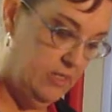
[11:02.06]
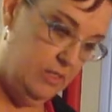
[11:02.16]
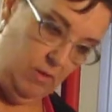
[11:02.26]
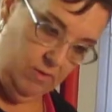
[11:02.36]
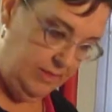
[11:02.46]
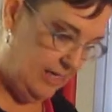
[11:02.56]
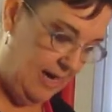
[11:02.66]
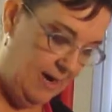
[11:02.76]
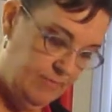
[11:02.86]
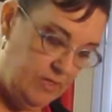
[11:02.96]
salt.
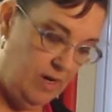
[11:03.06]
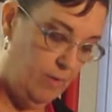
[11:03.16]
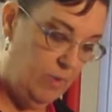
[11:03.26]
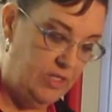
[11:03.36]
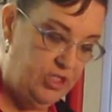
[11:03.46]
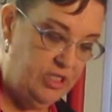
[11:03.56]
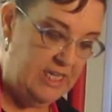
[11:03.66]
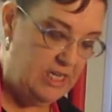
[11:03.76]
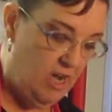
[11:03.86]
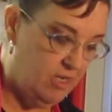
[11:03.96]
I'm sorry. Once you
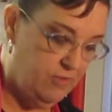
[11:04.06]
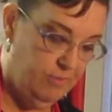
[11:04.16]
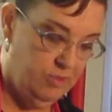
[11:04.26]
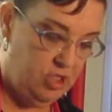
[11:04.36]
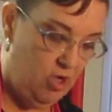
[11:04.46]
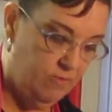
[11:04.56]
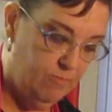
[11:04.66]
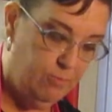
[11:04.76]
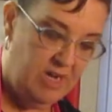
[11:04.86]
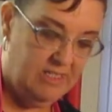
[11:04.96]
detox from salt and
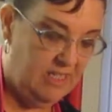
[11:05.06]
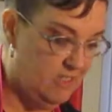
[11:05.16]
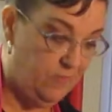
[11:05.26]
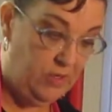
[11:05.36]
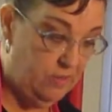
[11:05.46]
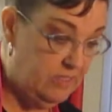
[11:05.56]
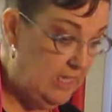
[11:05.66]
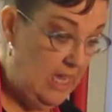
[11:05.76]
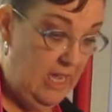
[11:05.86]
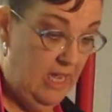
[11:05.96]
processed foods,
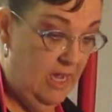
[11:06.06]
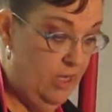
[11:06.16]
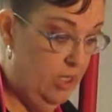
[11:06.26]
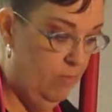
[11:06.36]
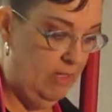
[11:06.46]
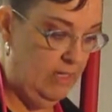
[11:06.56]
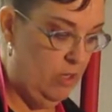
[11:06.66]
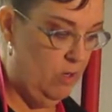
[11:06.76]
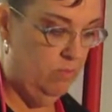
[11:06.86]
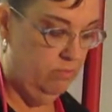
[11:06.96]
you really
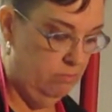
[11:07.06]
don't.